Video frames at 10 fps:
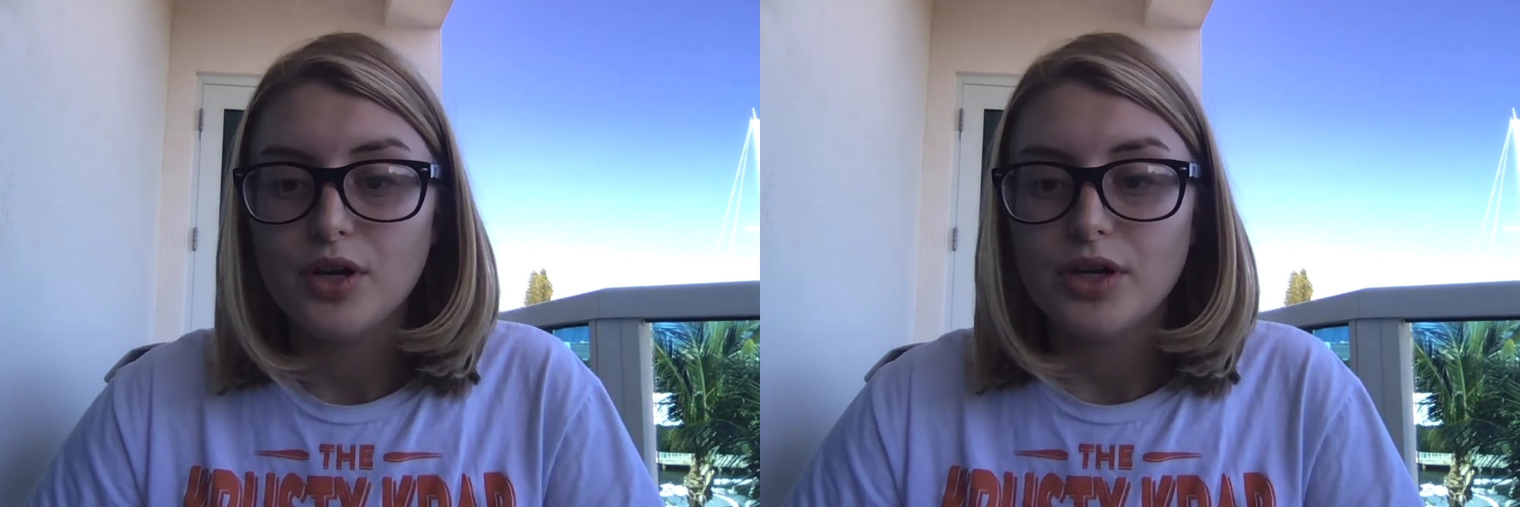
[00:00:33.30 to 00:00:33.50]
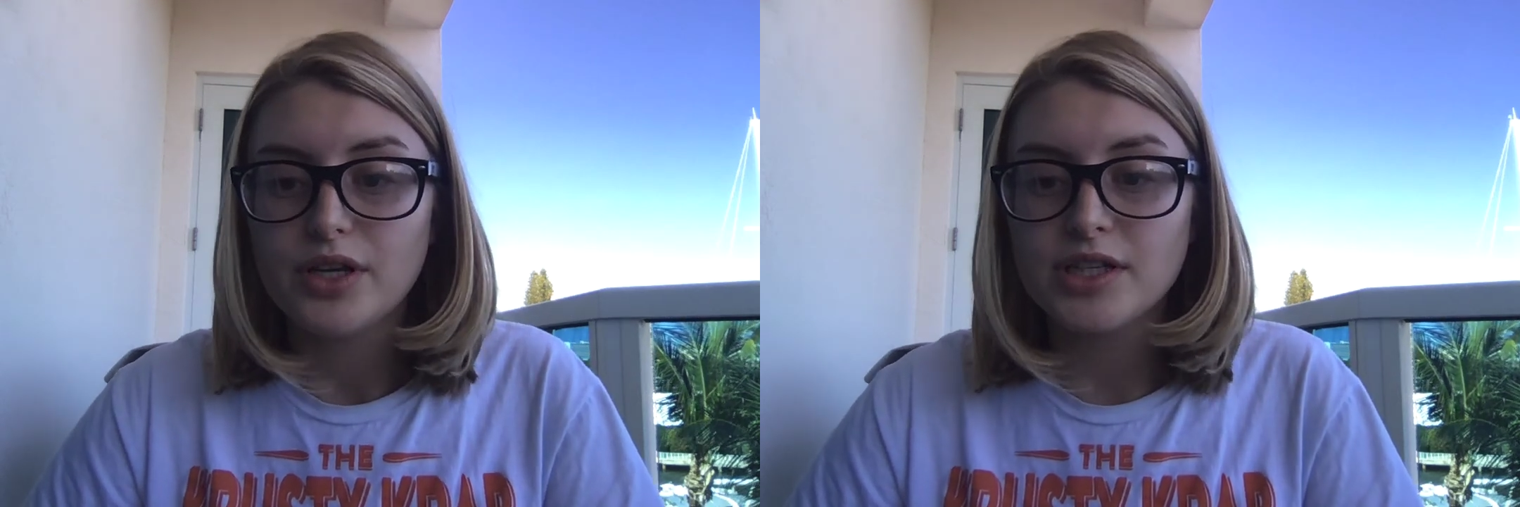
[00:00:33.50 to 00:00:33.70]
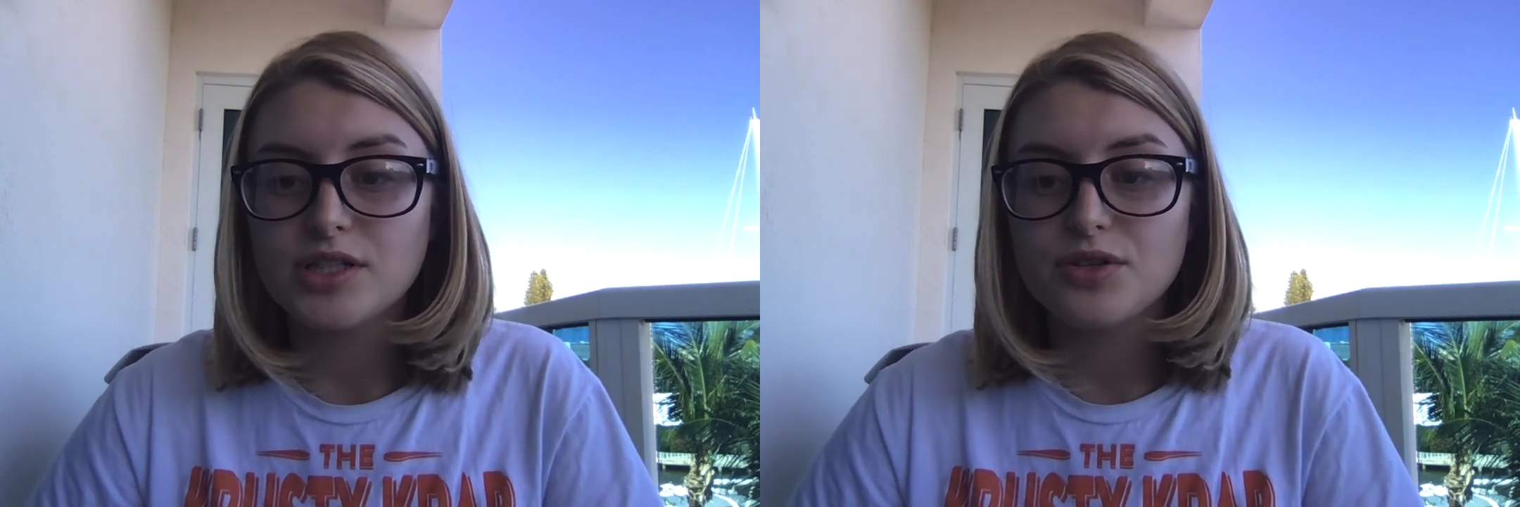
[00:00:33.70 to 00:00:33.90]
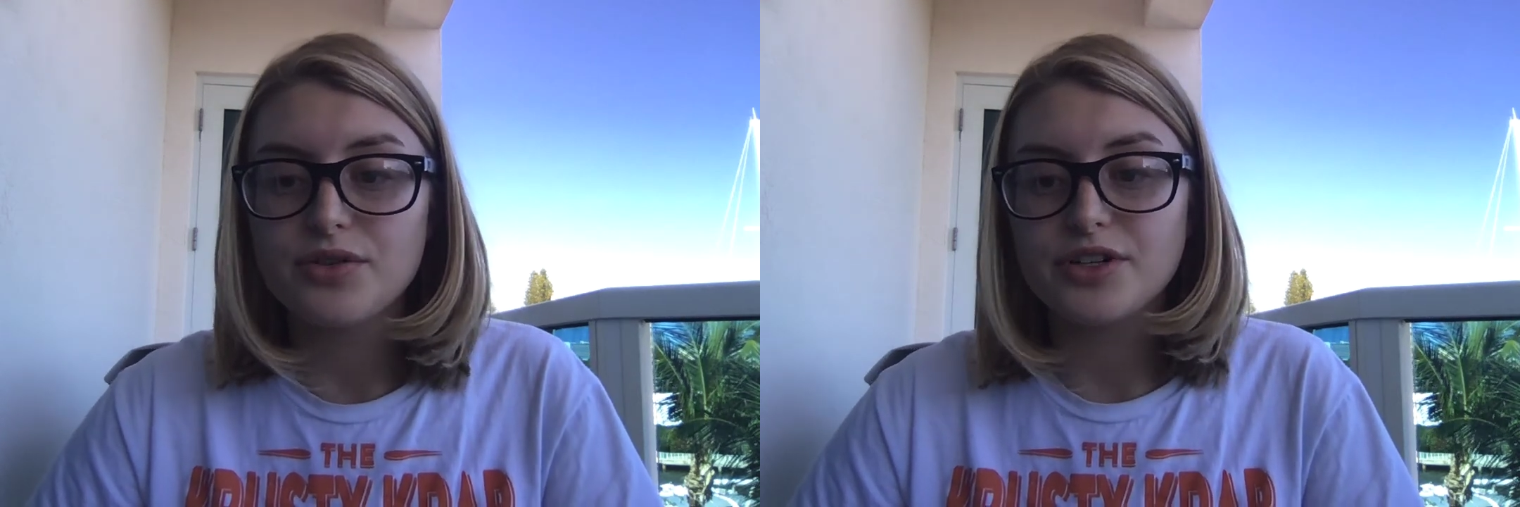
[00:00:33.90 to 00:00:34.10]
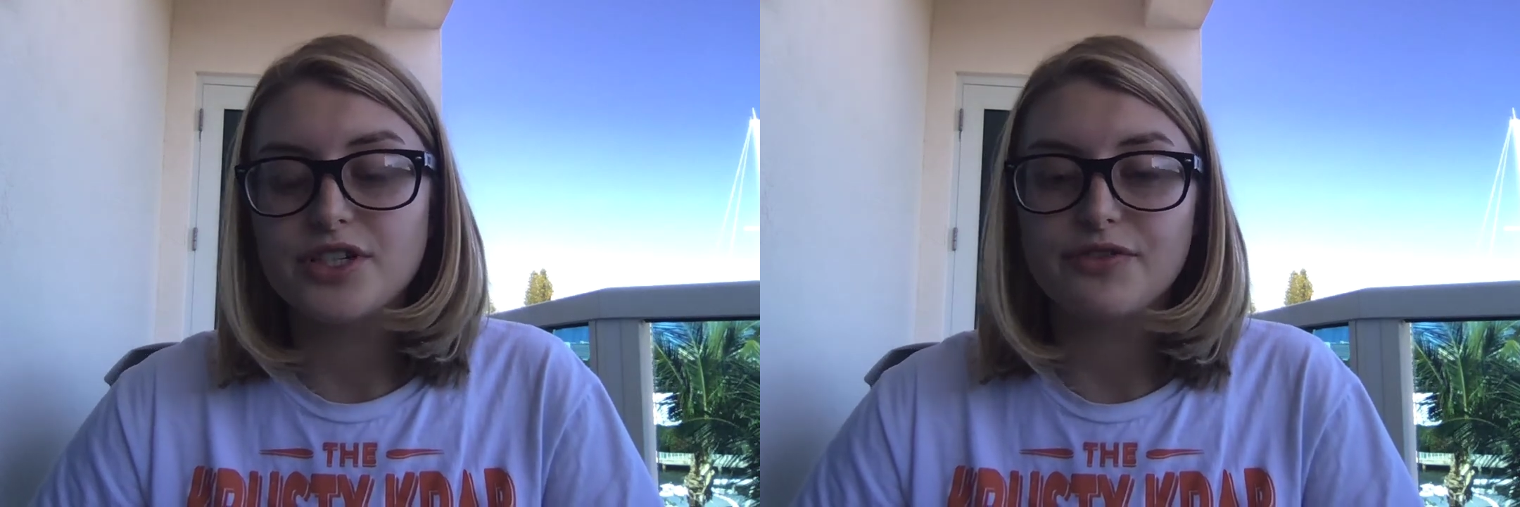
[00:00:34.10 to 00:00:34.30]
into
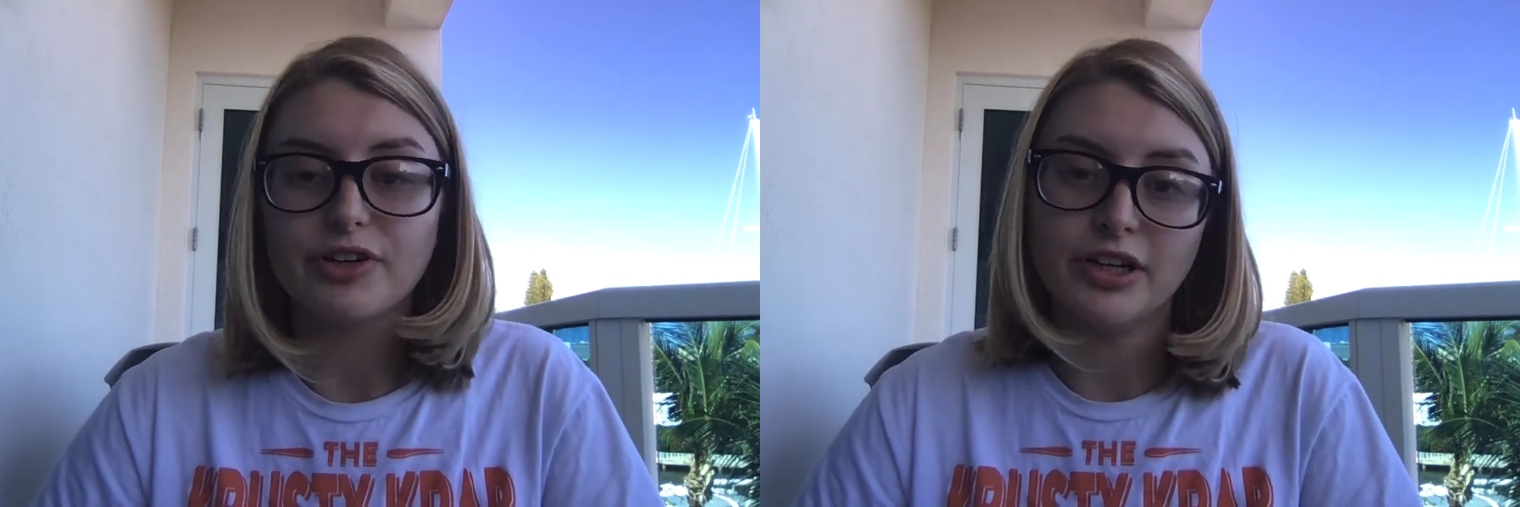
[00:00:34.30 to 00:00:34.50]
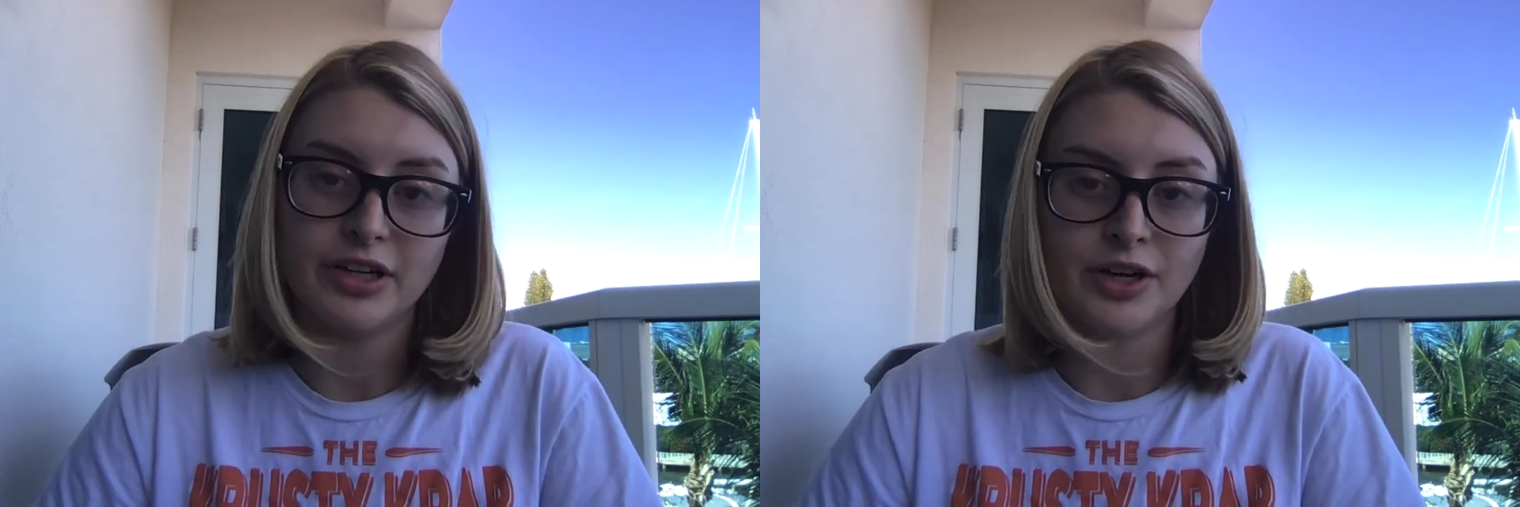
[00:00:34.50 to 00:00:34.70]
their different and